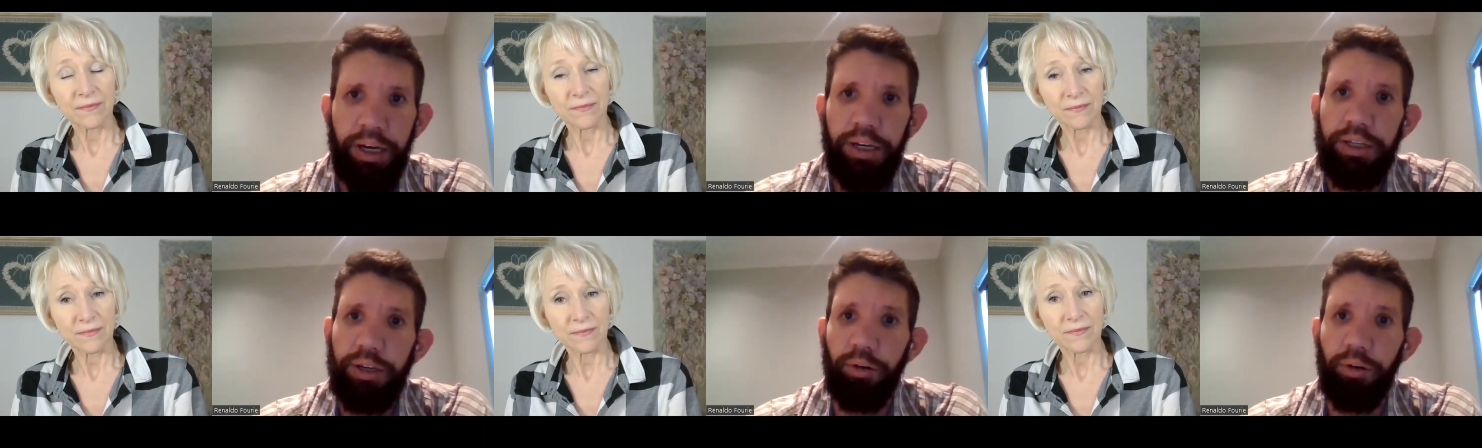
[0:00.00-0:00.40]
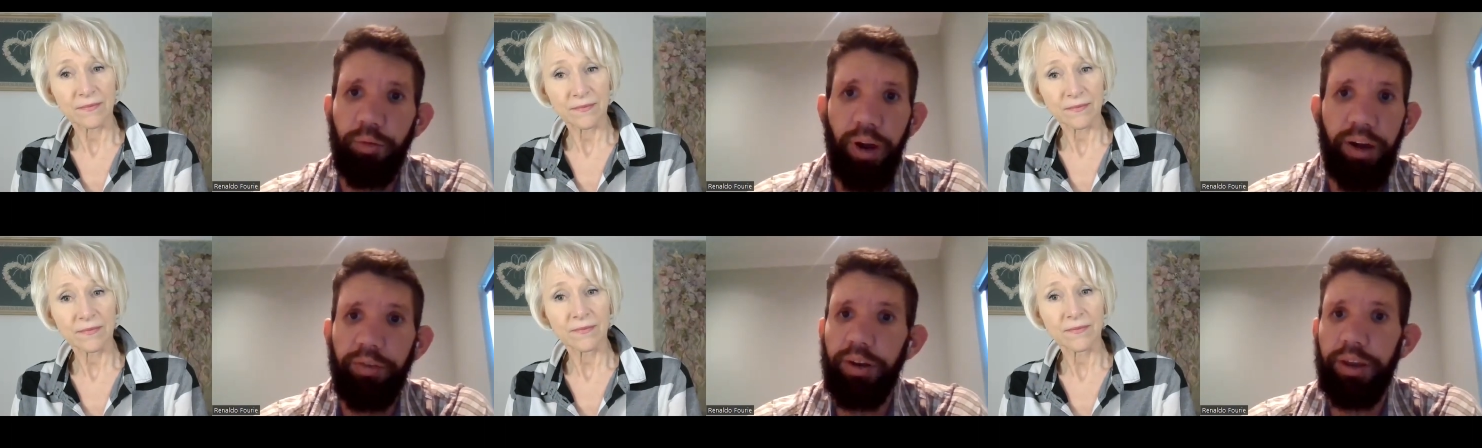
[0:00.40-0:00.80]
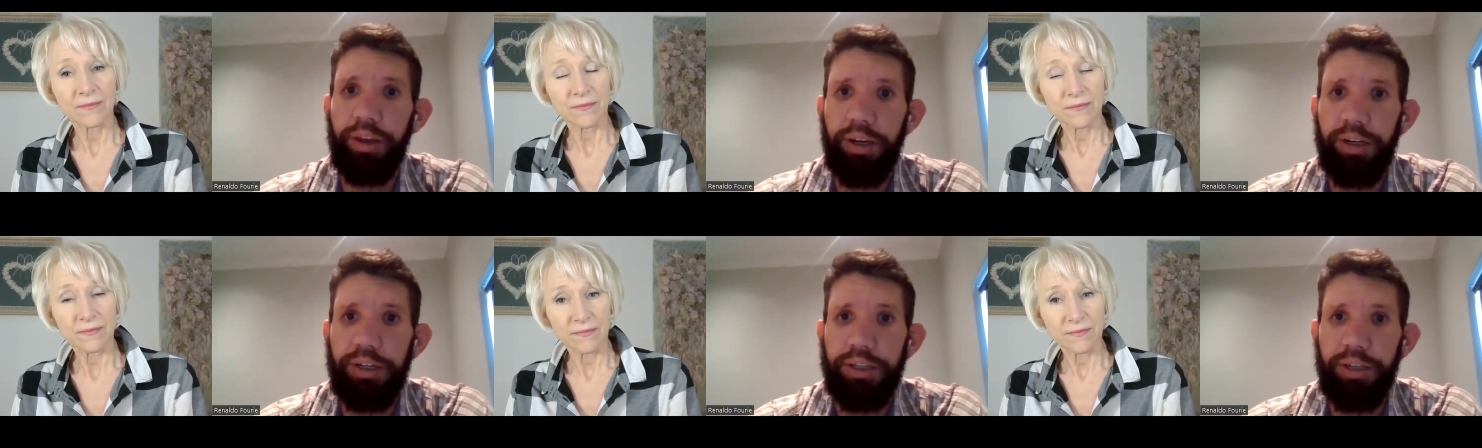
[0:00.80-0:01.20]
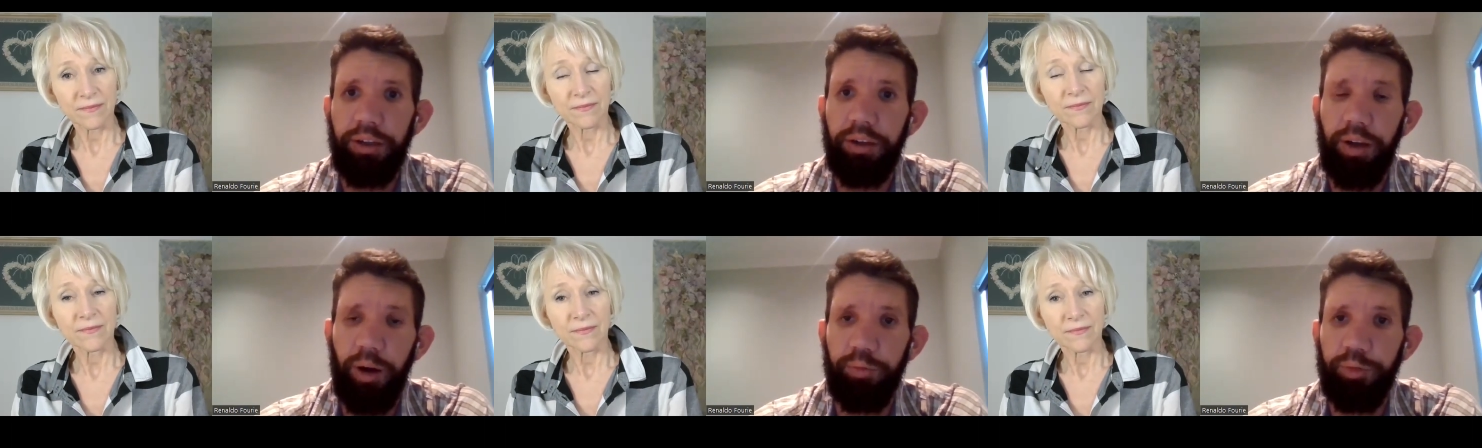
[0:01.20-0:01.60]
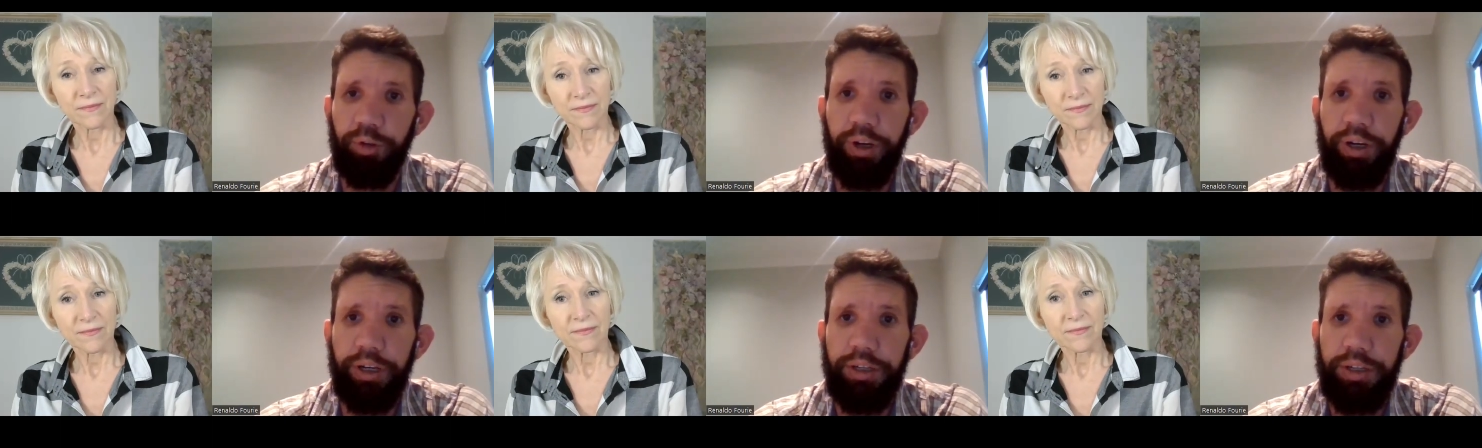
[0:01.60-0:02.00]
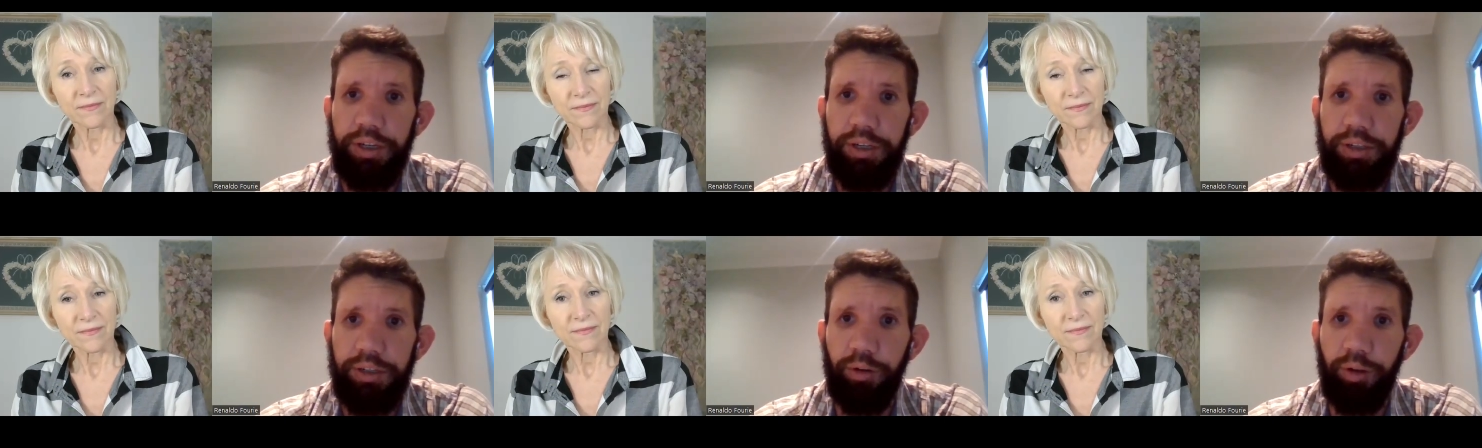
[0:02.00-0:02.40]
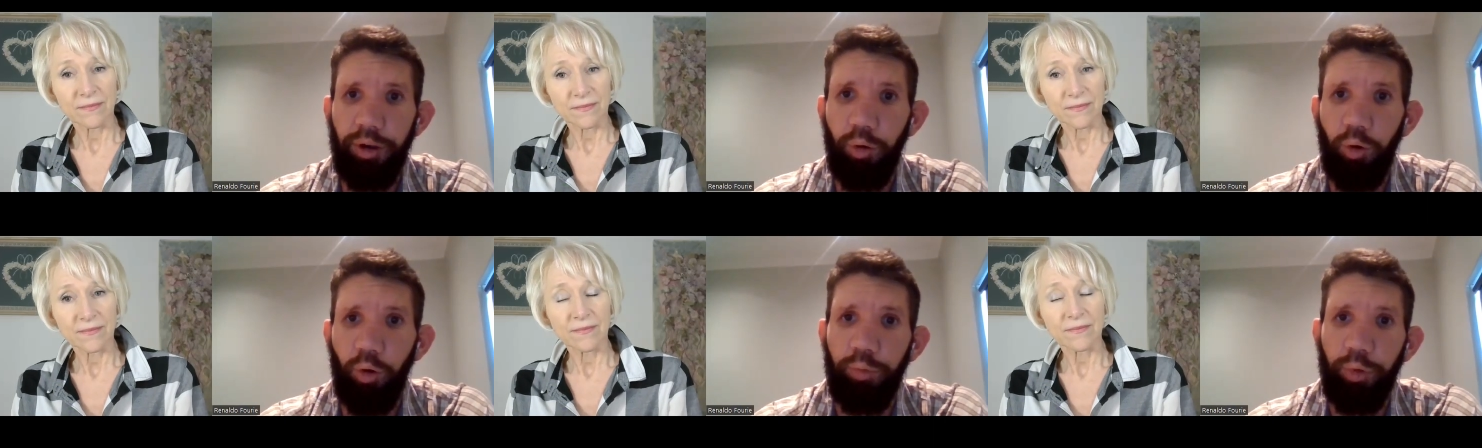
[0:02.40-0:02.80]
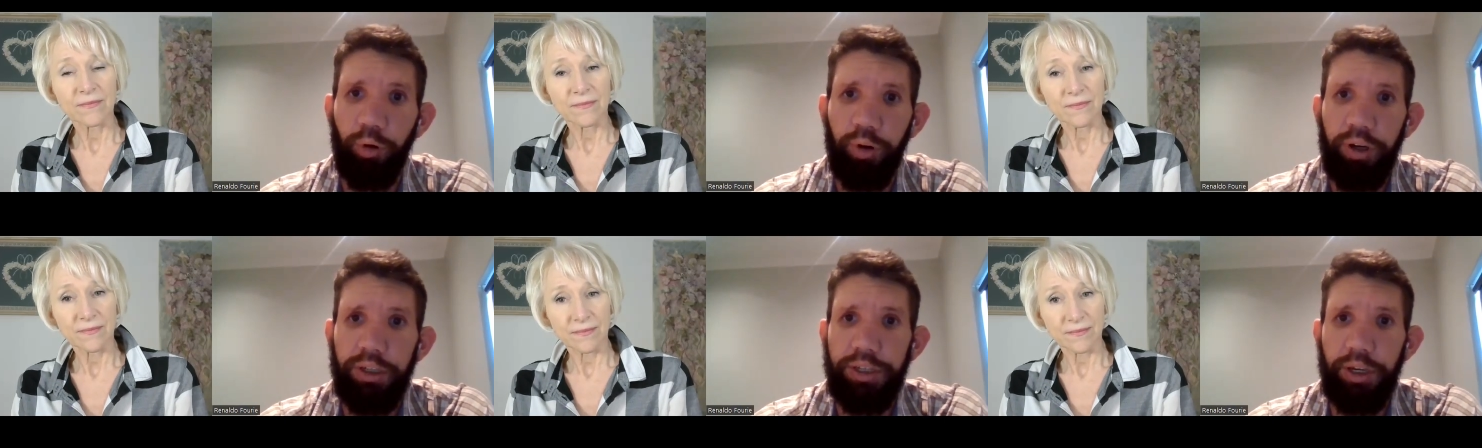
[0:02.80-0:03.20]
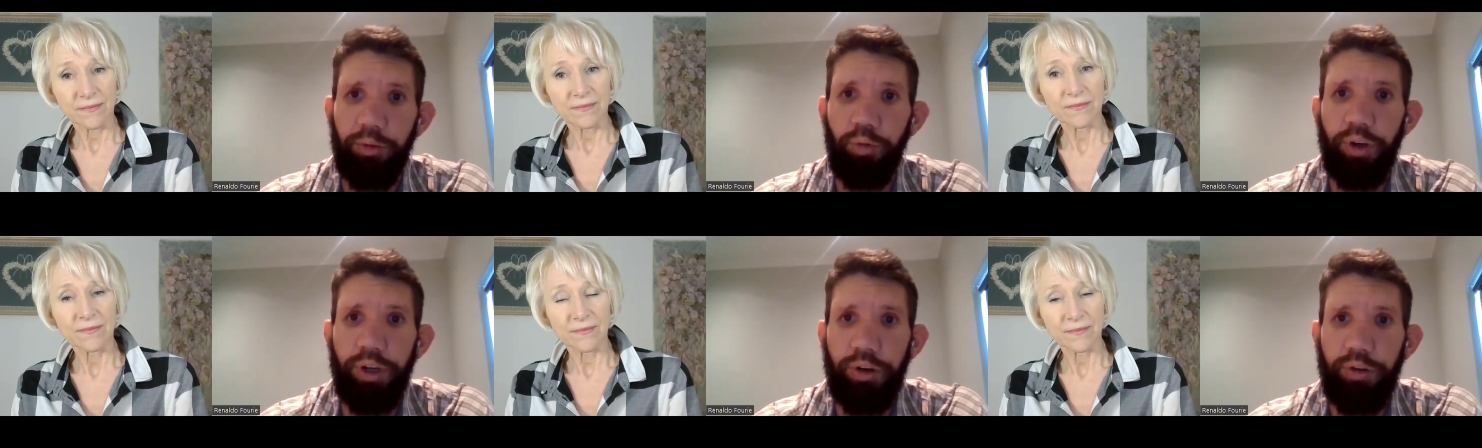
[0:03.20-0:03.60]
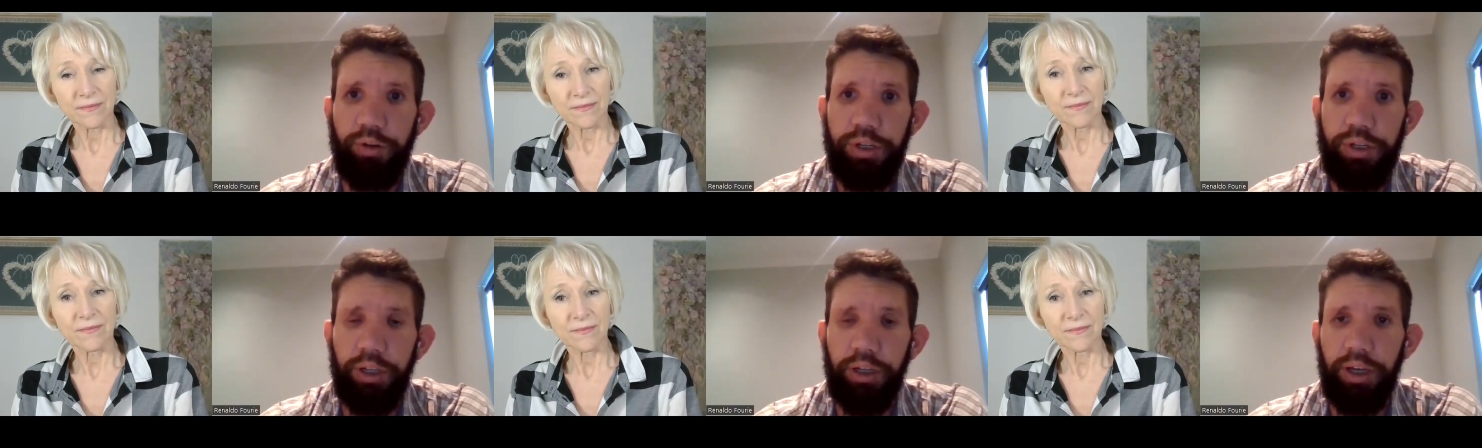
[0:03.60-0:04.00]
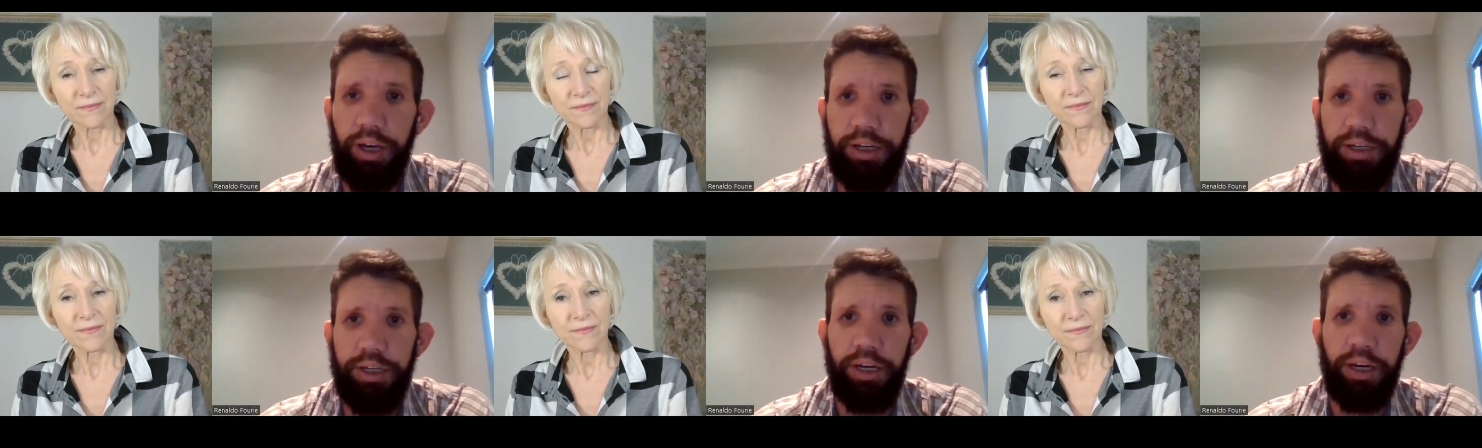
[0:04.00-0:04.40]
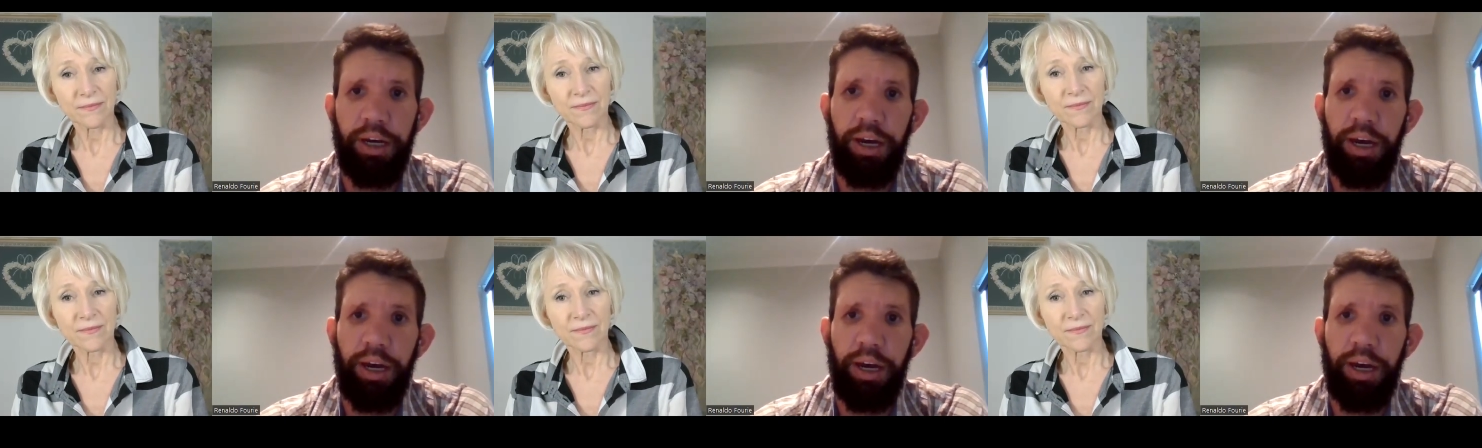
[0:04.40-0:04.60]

Speaker 1: So everything is still up to nature. So that all products that we use still has